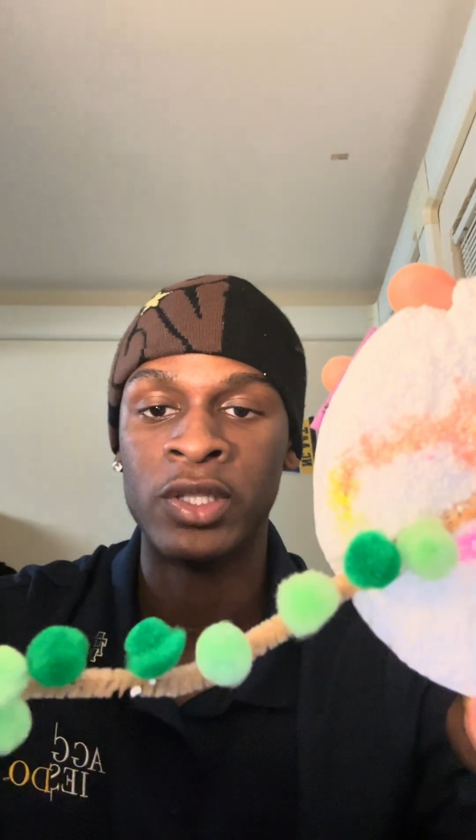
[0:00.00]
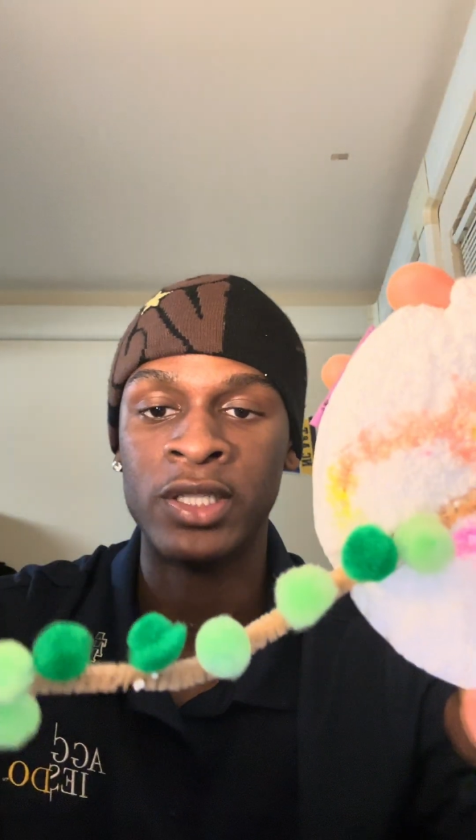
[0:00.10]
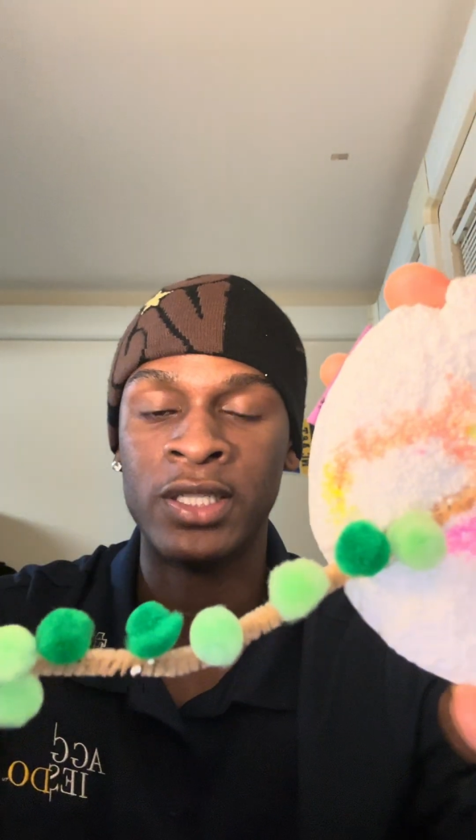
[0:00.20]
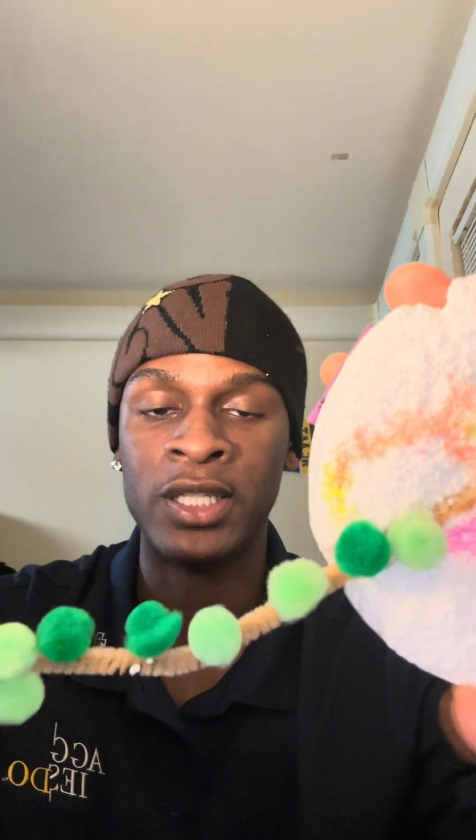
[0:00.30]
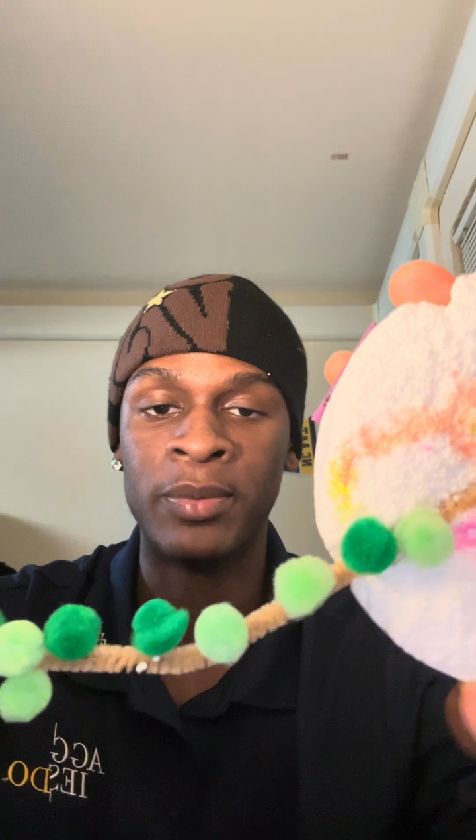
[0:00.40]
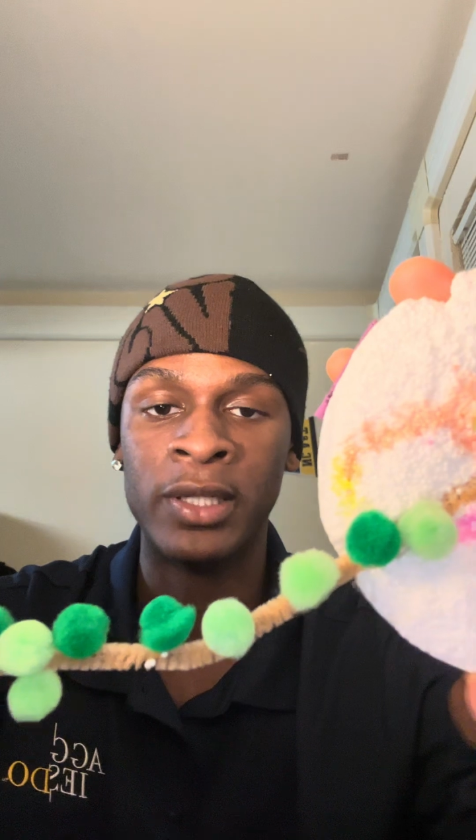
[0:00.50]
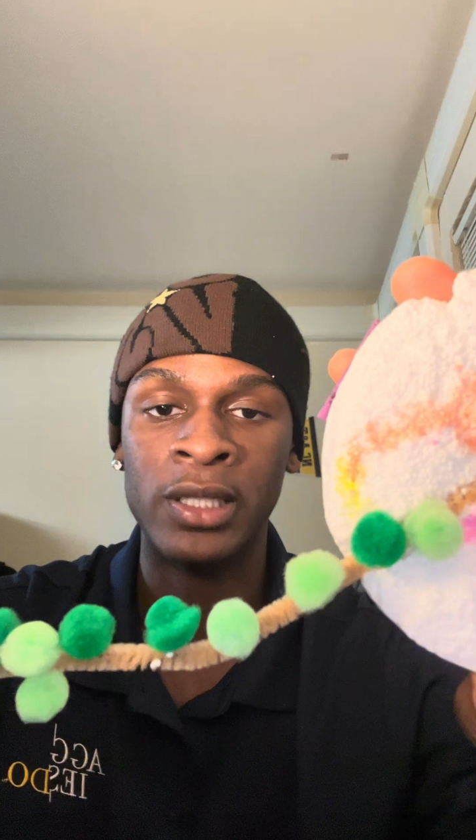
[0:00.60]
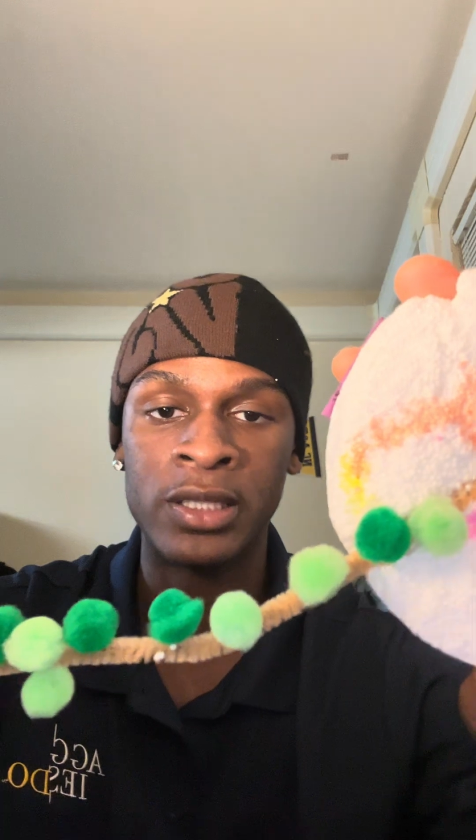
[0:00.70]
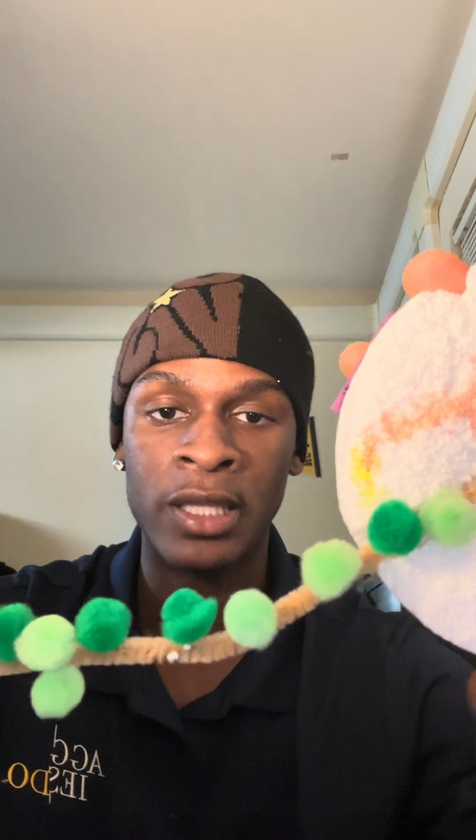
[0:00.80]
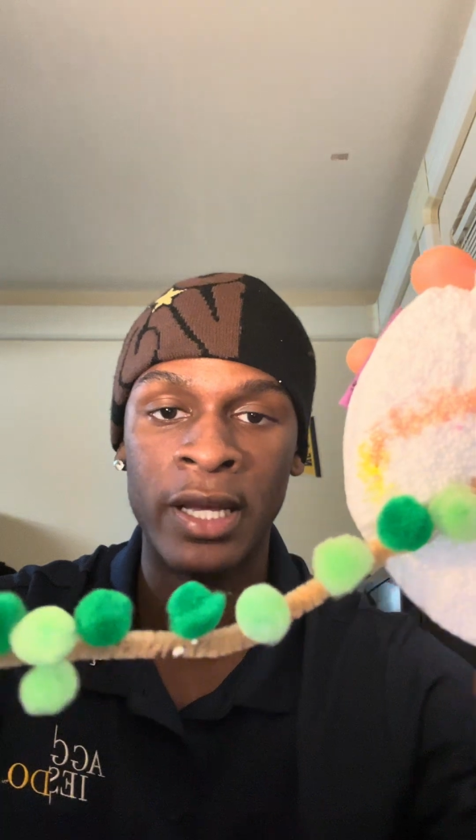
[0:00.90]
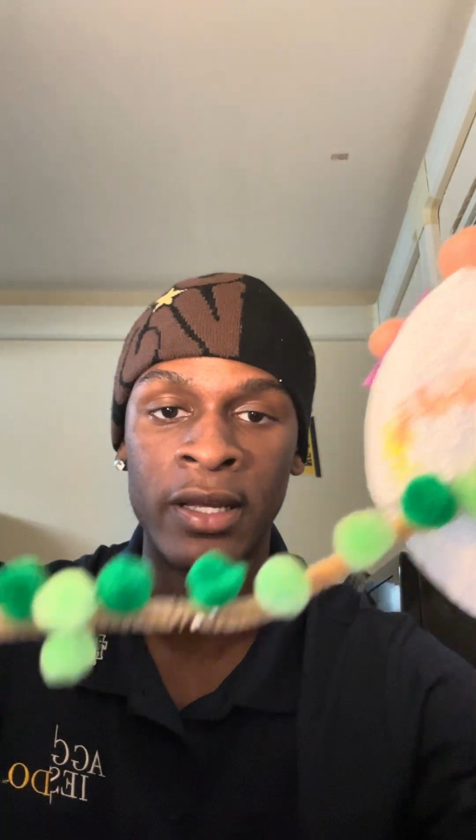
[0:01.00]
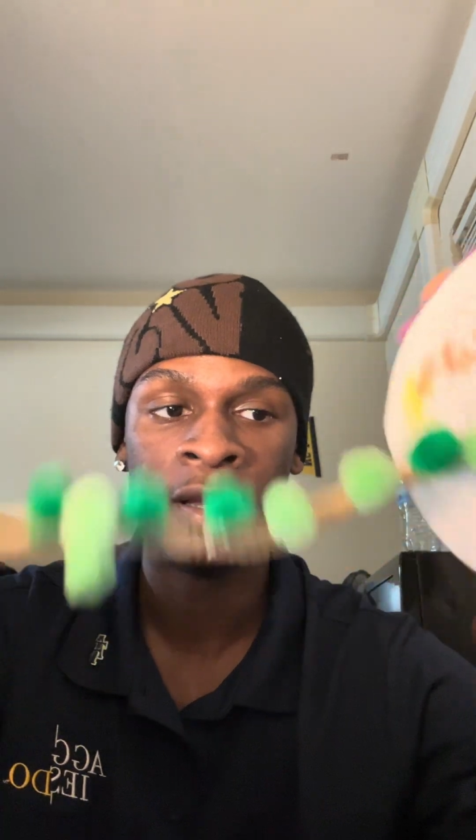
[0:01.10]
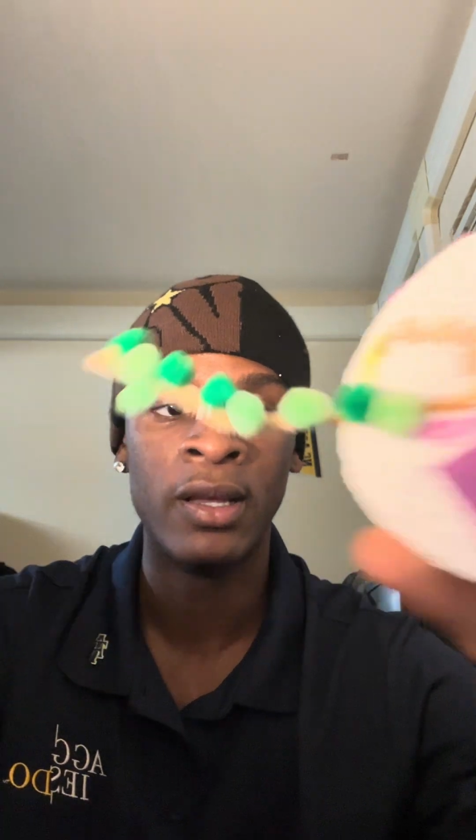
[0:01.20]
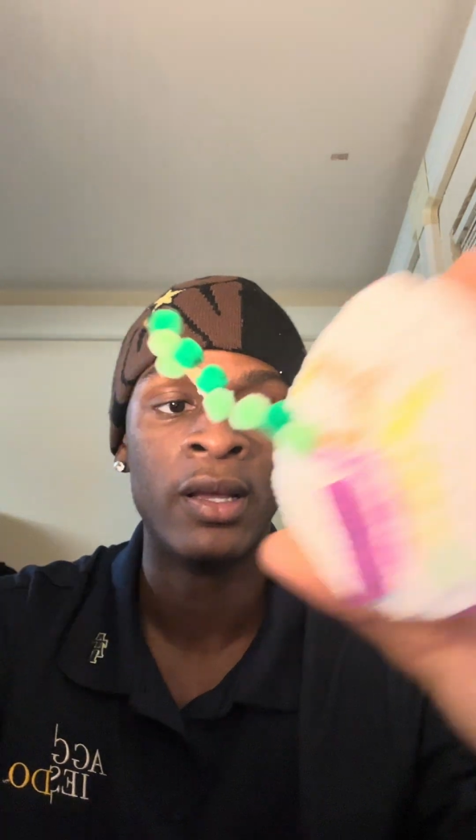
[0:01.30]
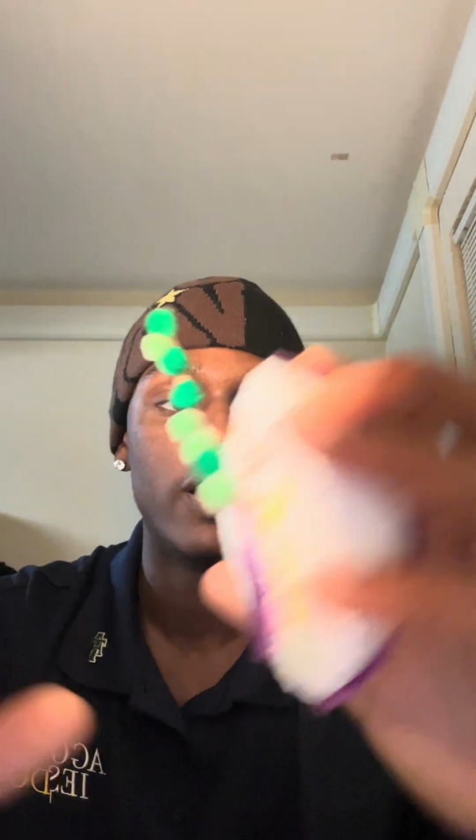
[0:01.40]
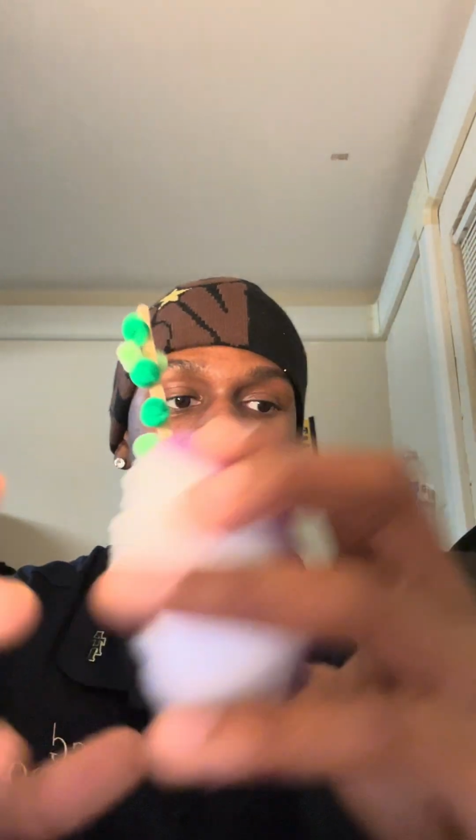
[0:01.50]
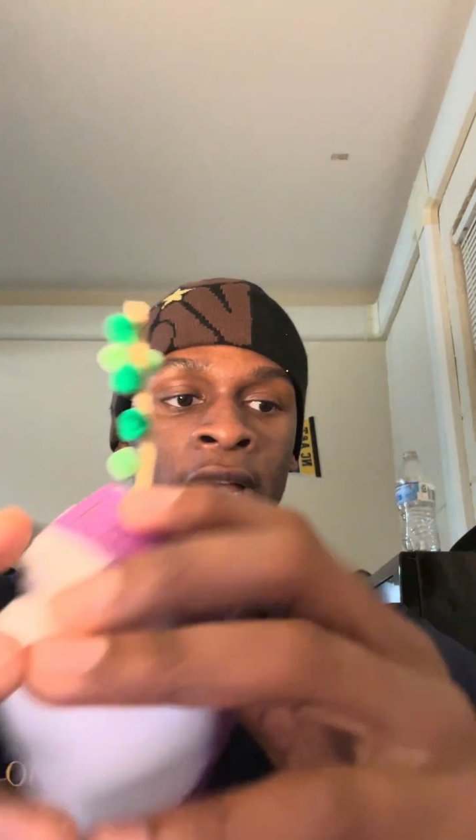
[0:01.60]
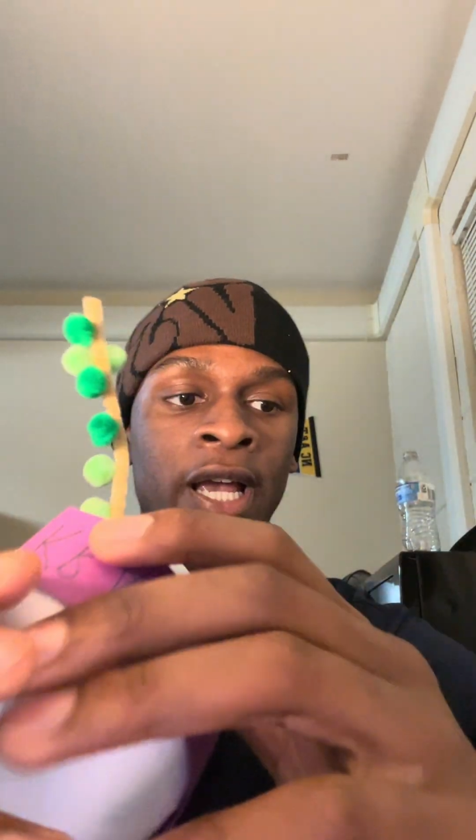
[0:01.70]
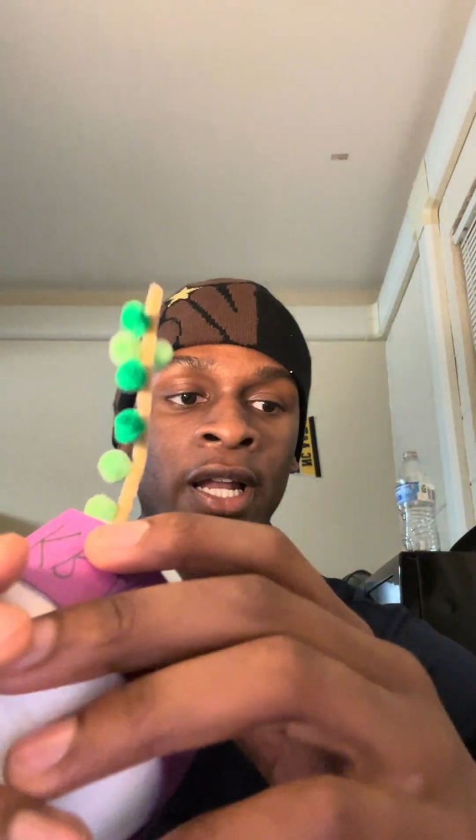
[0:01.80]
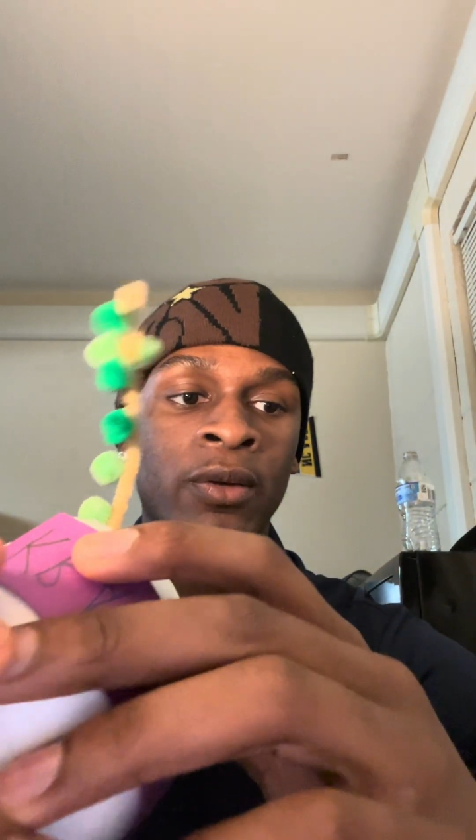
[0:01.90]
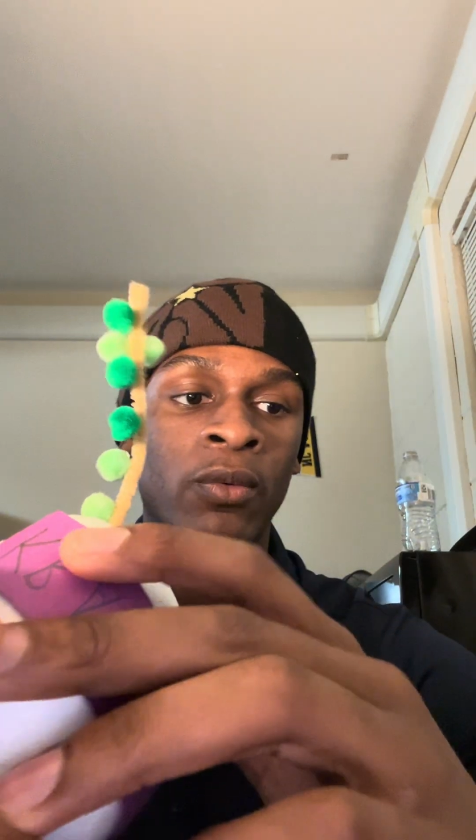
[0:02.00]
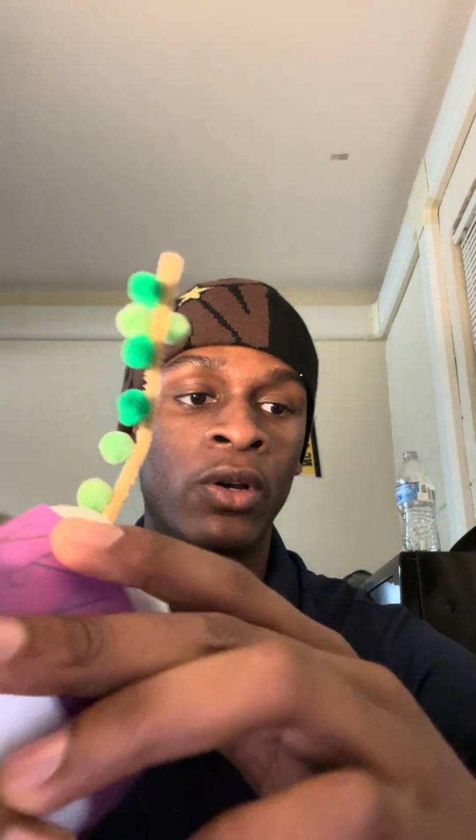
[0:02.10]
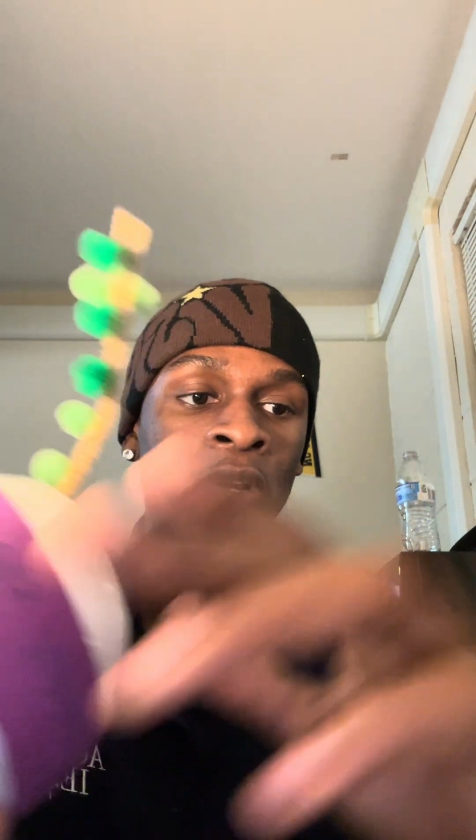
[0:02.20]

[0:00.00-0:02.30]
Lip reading: what the GTP looks like. And